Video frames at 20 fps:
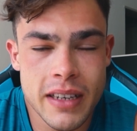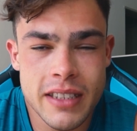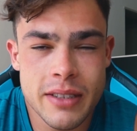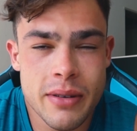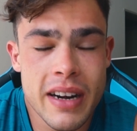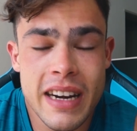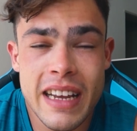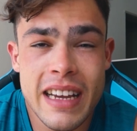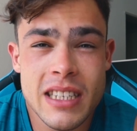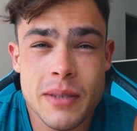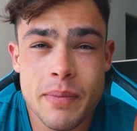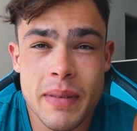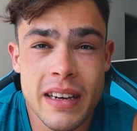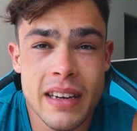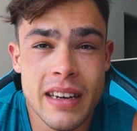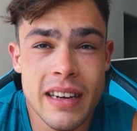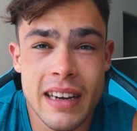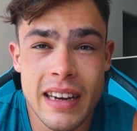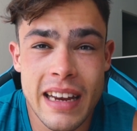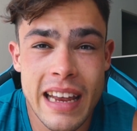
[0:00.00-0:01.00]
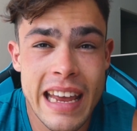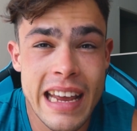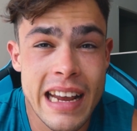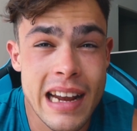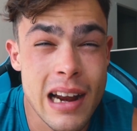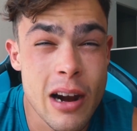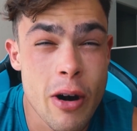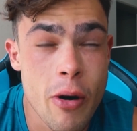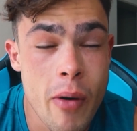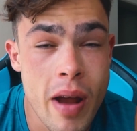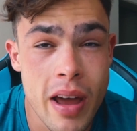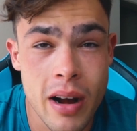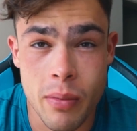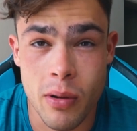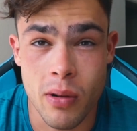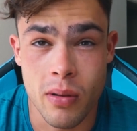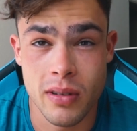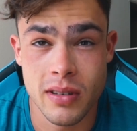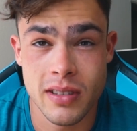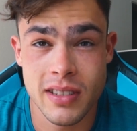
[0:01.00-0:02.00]
training has been
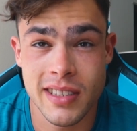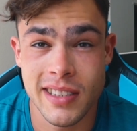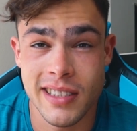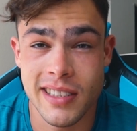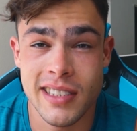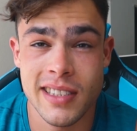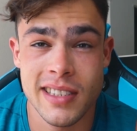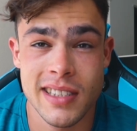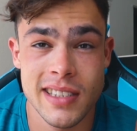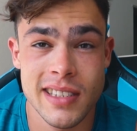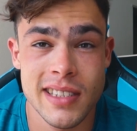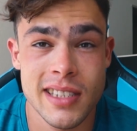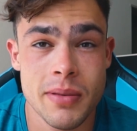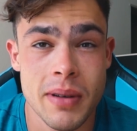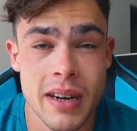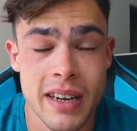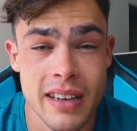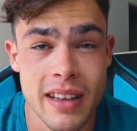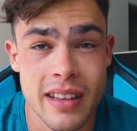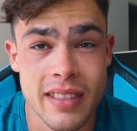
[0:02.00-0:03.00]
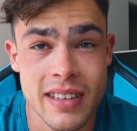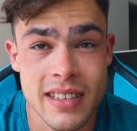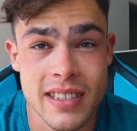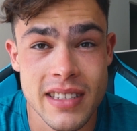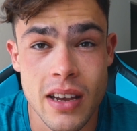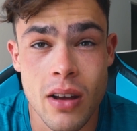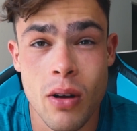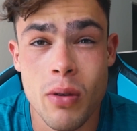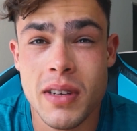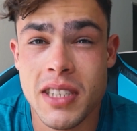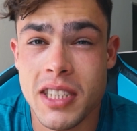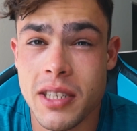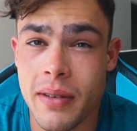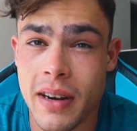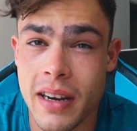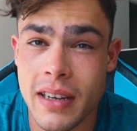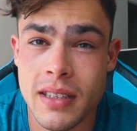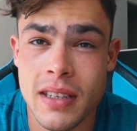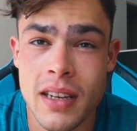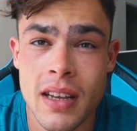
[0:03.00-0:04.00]
incredible since training like this. I always
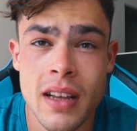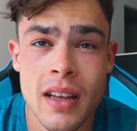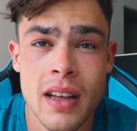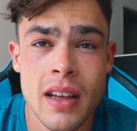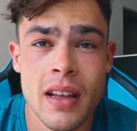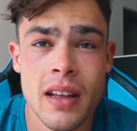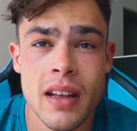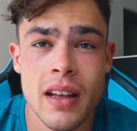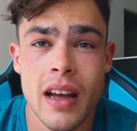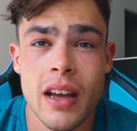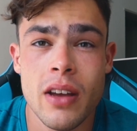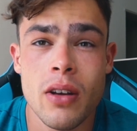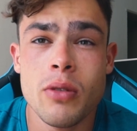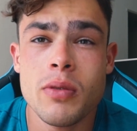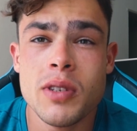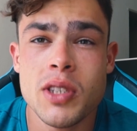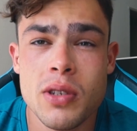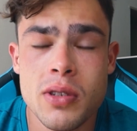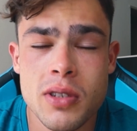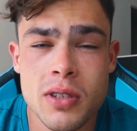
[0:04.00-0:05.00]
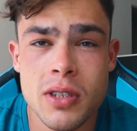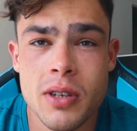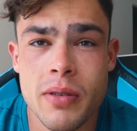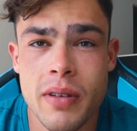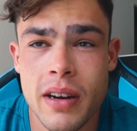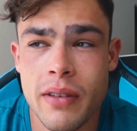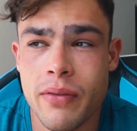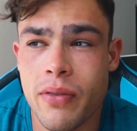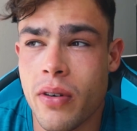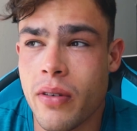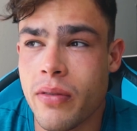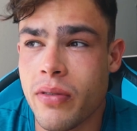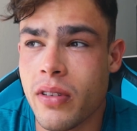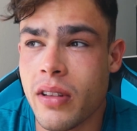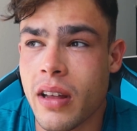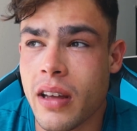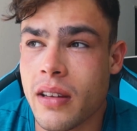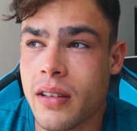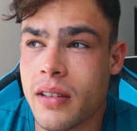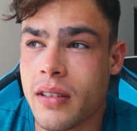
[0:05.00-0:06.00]
used to train for
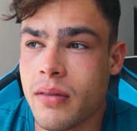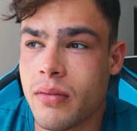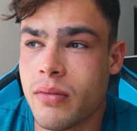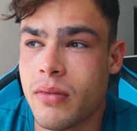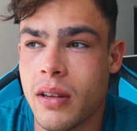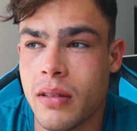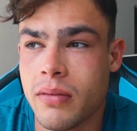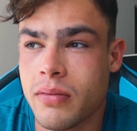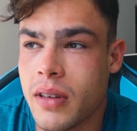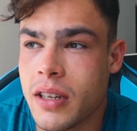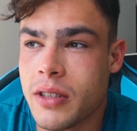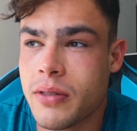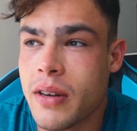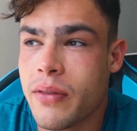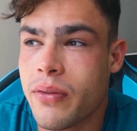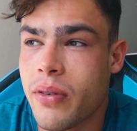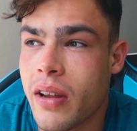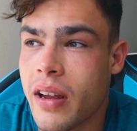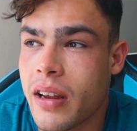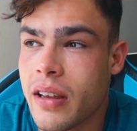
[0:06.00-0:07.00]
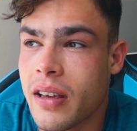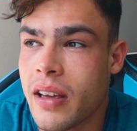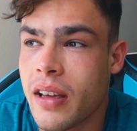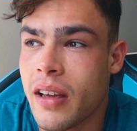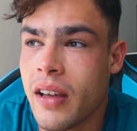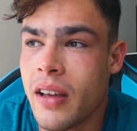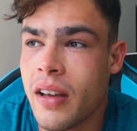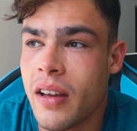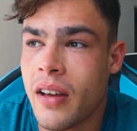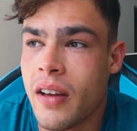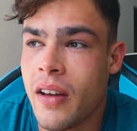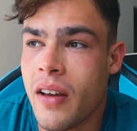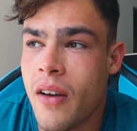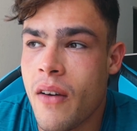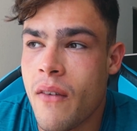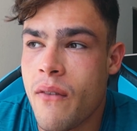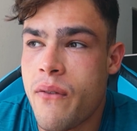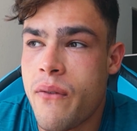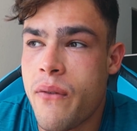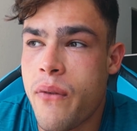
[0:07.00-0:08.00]
like, well, I trained for like
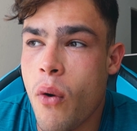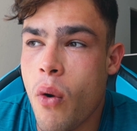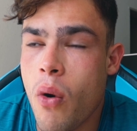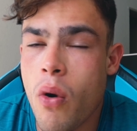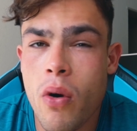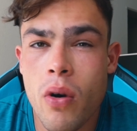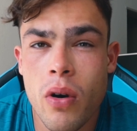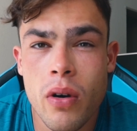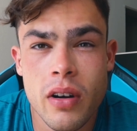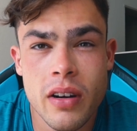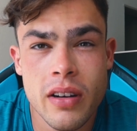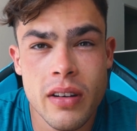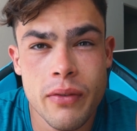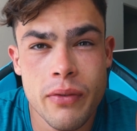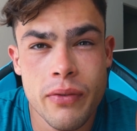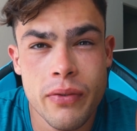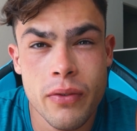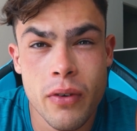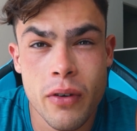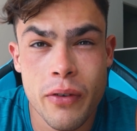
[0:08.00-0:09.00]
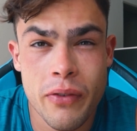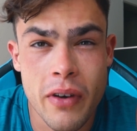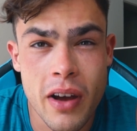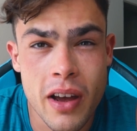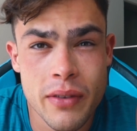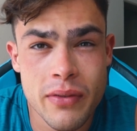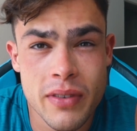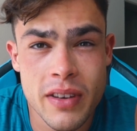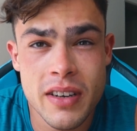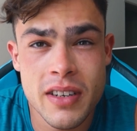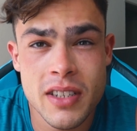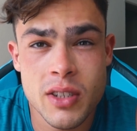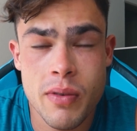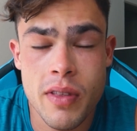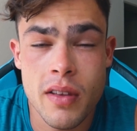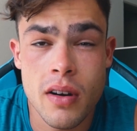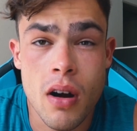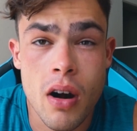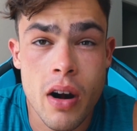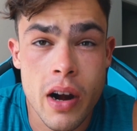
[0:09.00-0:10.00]
4 or 5 years
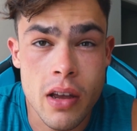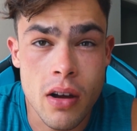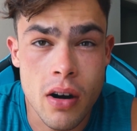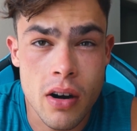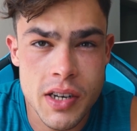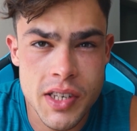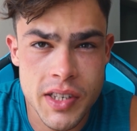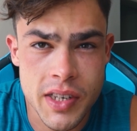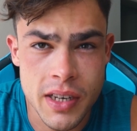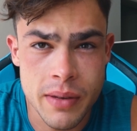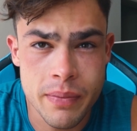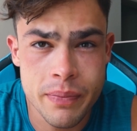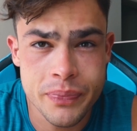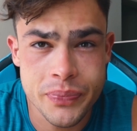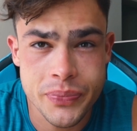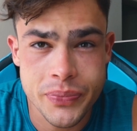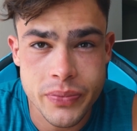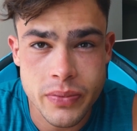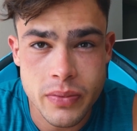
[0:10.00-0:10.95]
with an RIR scheme,